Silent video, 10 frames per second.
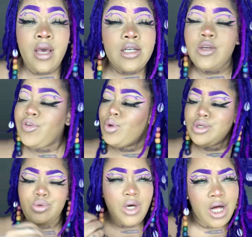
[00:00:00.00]
So if you want to
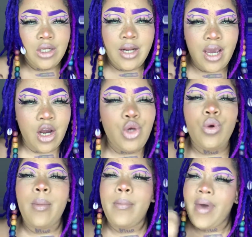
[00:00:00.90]
do colored hair and you want to
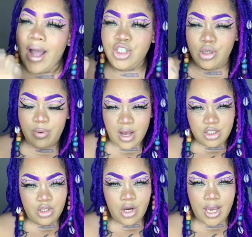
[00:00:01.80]
match your brows to
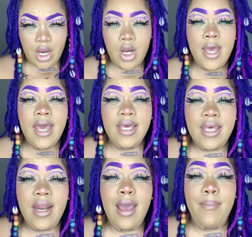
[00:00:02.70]
your hair, get
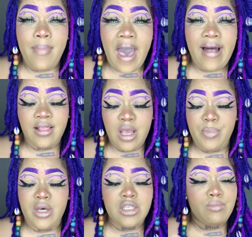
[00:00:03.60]
a matte lippy
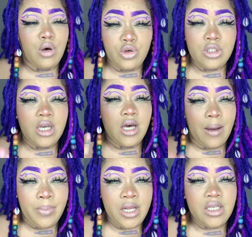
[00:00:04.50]
because most
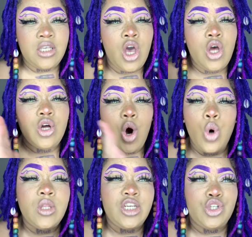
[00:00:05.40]
companies
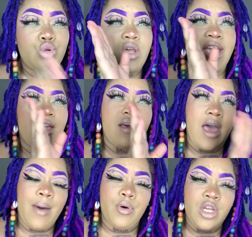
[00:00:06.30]
only do like ebony,